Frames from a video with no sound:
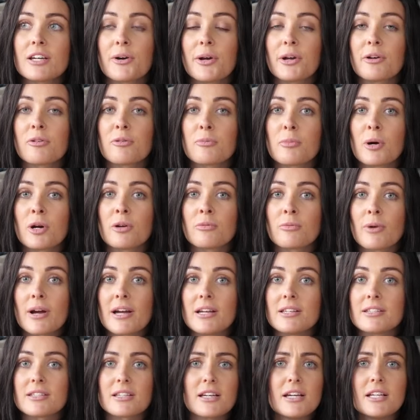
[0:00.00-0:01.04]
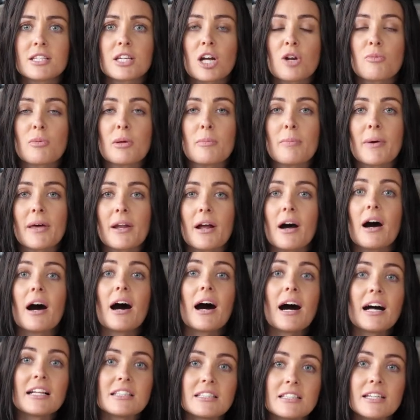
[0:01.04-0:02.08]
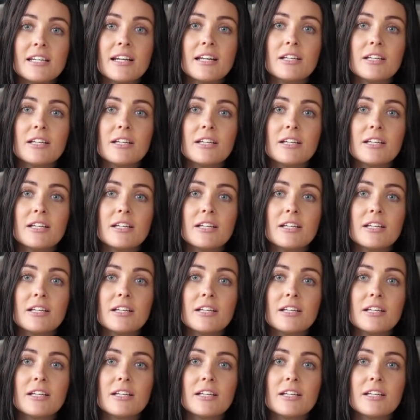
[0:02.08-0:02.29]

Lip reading: going a remote res is going to be better. I did